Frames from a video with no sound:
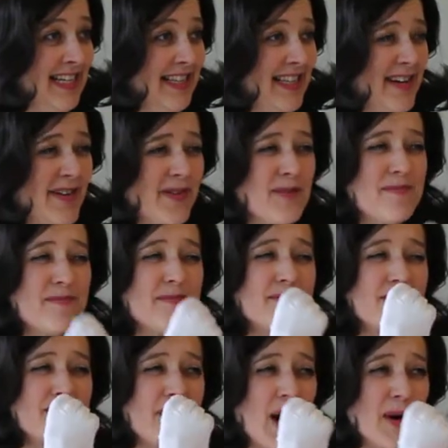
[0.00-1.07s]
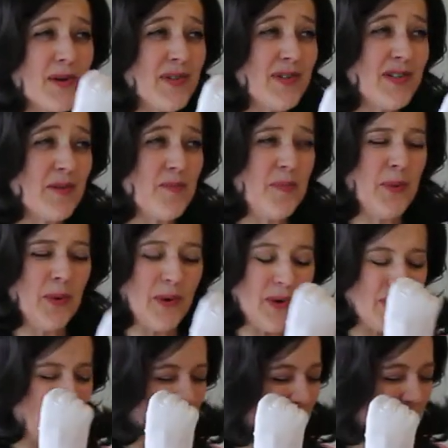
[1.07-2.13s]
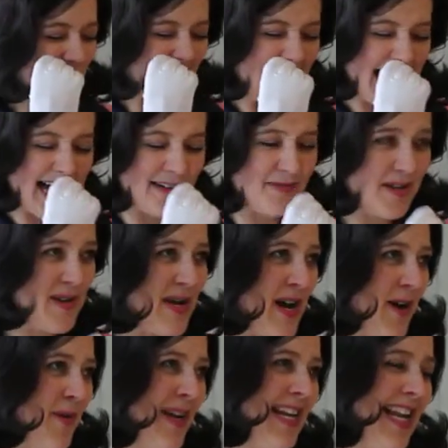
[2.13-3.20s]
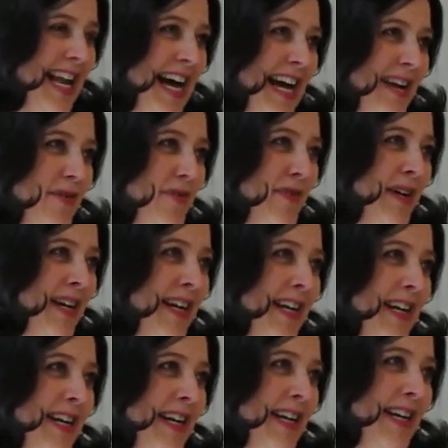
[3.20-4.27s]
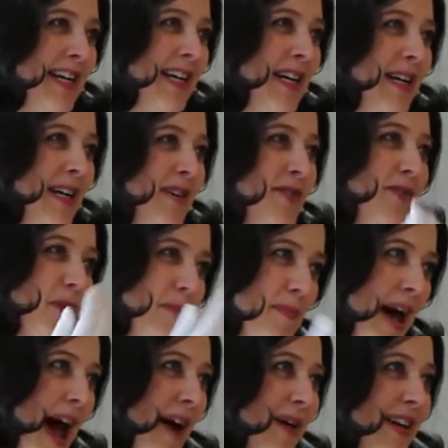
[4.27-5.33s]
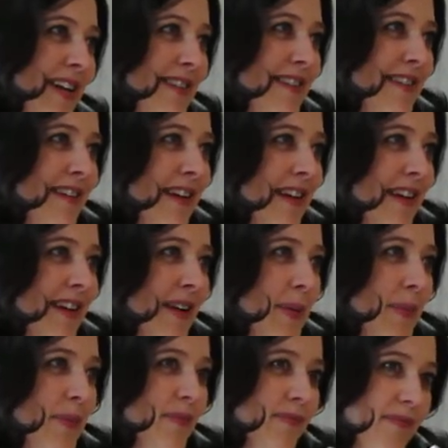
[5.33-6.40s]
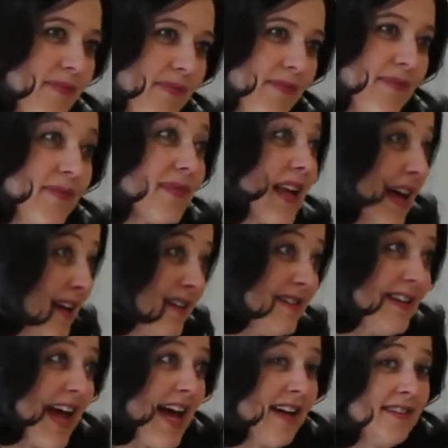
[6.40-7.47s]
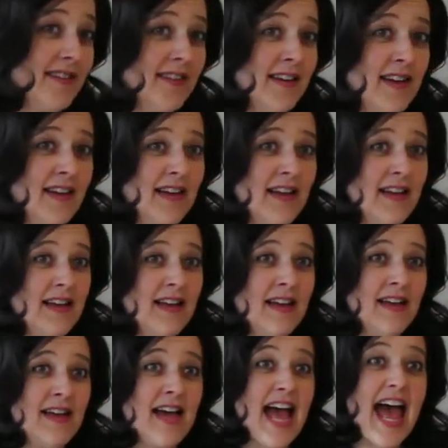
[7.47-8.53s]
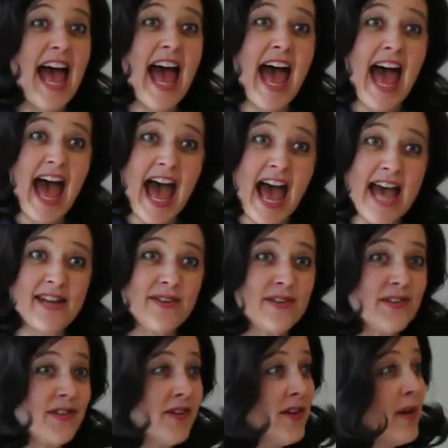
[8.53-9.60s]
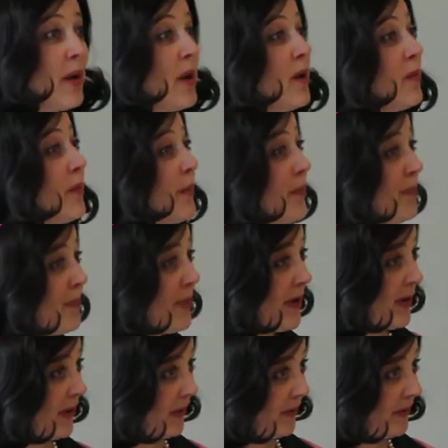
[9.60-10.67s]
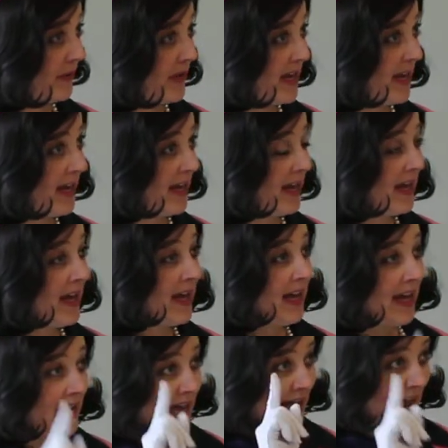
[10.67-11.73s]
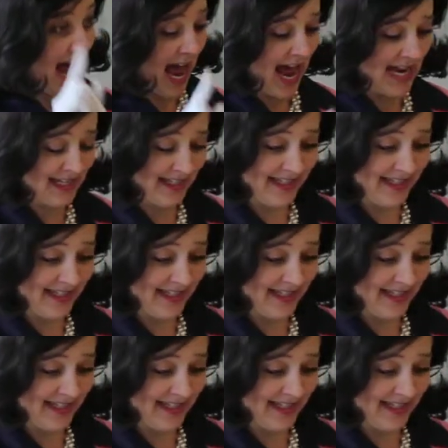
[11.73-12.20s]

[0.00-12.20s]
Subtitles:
that are the most important we will ever know in life, for marriage and death and birth. And